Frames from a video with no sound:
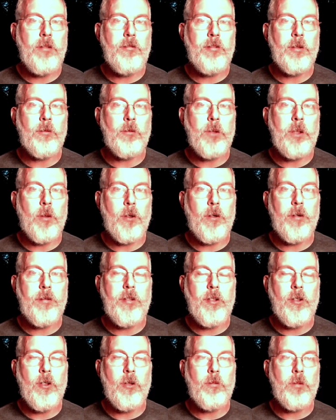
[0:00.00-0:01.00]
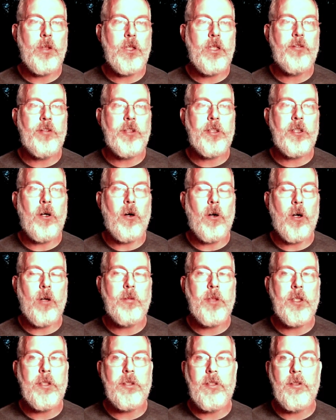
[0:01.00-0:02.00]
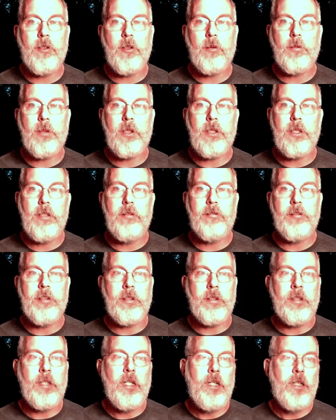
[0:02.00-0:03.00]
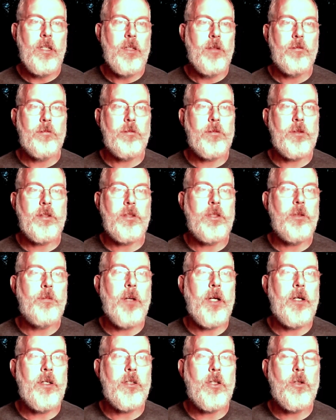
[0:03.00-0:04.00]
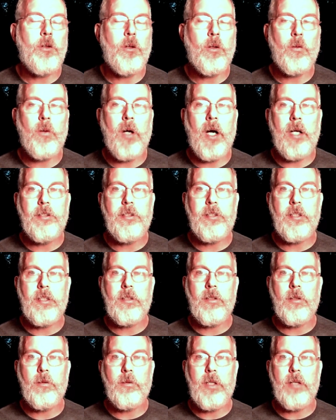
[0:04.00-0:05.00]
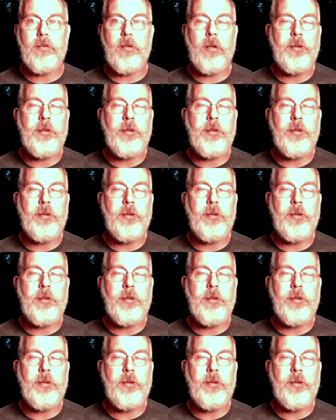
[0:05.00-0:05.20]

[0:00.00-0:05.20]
in rebirth, you don't believe in karma, you don't believe in dependent co arising or whatever.